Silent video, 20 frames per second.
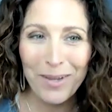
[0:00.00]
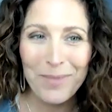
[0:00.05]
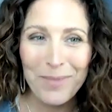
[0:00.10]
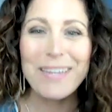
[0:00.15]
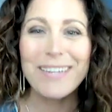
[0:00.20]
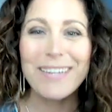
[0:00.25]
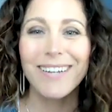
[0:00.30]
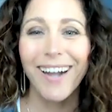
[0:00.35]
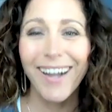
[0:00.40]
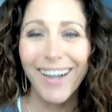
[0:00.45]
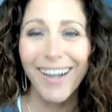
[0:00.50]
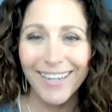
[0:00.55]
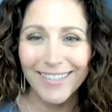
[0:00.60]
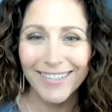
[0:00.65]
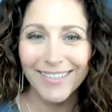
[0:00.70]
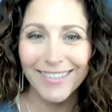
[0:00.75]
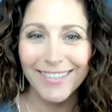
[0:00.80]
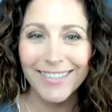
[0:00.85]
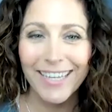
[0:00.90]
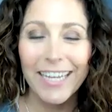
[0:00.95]

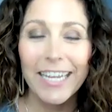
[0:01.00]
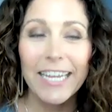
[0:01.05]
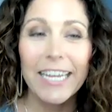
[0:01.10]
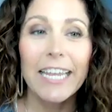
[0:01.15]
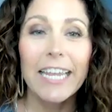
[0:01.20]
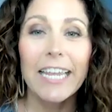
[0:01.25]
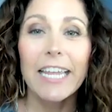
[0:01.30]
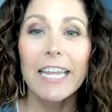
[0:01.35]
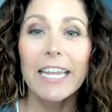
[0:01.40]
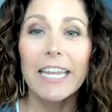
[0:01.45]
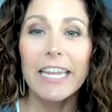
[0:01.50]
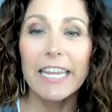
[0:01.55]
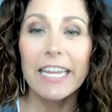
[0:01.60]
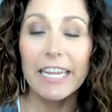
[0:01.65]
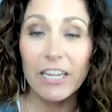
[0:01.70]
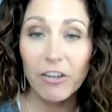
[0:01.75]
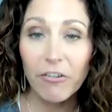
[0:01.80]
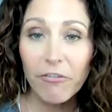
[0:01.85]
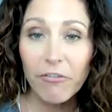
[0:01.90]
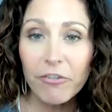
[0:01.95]
Because
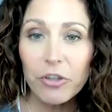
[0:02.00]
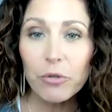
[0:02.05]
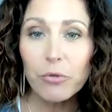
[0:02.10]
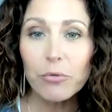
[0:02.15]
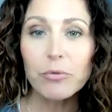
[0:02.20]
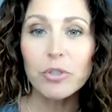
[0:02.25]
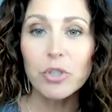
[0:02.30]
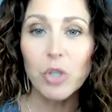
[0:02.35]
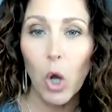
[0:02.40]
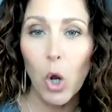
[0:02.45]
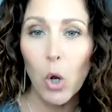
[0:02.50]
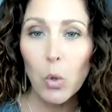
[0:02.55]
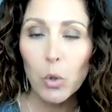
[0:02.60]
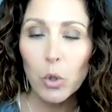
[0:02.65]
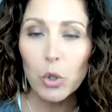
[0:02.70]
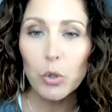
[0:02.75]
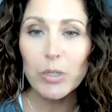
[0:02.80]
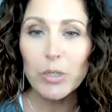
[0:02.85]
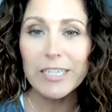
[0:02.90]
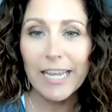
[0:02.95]
if you don't
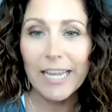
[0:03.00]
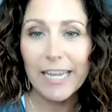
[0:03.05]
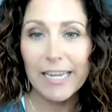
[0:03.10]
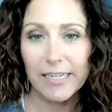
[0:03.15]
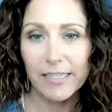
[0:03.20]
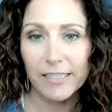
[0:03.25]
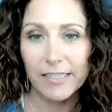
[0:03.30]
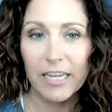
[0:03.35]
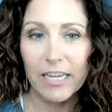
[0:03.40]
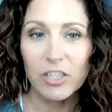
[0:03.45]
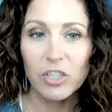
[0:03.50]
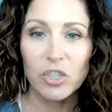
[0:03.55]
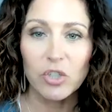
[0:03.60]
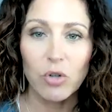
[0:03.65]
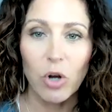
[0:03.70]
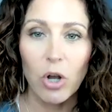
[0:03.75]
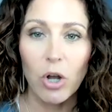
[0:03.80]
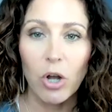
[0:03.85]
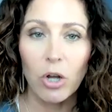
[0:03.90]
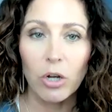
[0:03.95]
create a
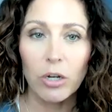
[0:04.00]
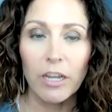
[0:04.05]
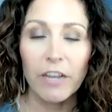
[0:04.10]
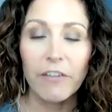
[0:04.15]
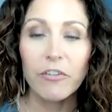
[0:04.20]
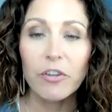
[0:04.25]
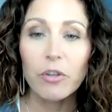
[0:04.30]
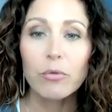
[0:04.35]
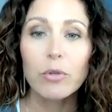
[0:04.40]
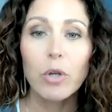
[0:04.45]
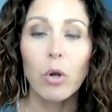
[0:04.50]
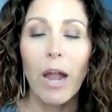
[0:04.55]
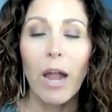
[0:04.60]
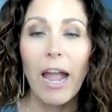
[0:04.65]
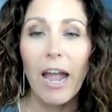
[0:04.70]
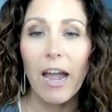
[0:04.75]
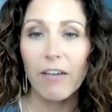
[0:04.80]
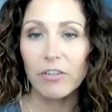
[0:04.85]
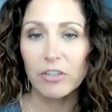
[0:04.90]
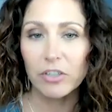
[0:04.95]
strong, if you don't
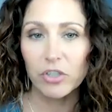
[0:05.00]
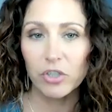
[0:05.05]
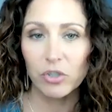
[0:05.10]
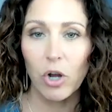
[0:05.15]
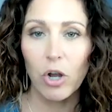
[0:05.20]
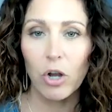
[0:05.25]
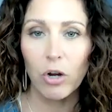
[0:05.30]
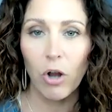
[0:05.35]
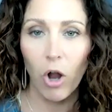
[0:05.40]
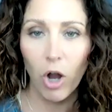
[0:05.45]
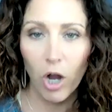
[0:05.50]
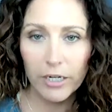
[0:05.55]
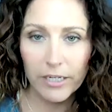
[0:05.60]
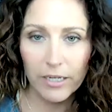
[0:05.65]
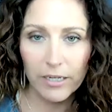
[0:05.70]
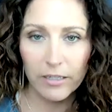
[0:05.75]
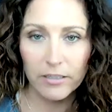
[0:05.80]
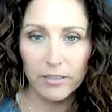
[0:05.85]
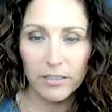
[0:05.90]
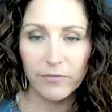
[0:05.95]
have a strong
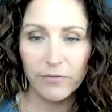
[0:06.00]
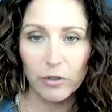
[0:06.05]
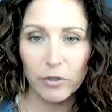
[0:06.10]
audience,